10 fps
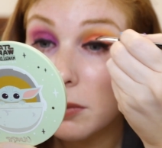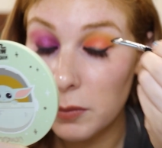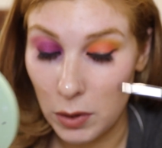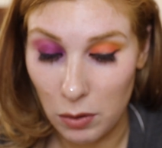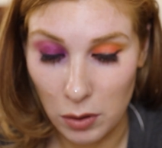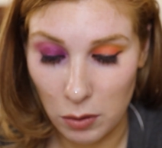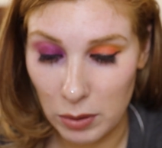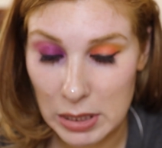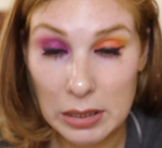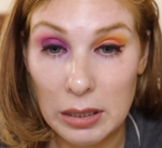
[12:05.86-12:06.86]
You can
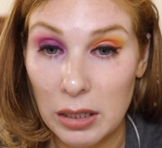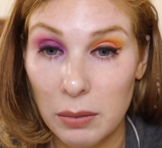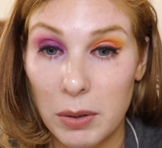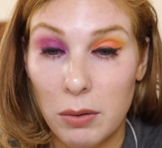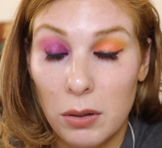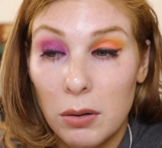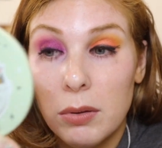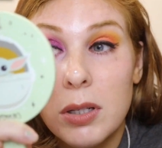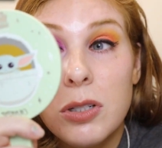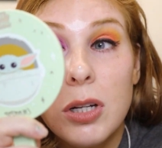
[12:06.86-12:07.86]
always clean up, you can
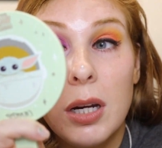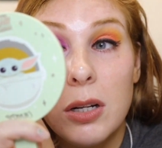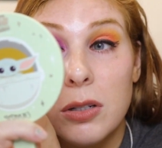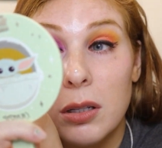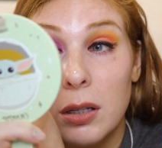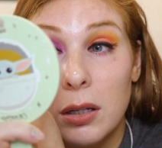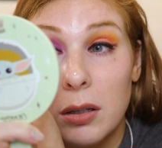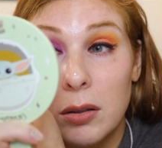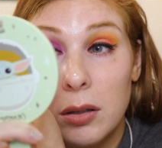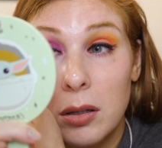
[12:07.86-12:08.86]
always change
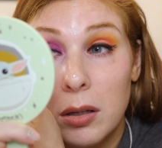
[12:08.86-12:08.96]
things.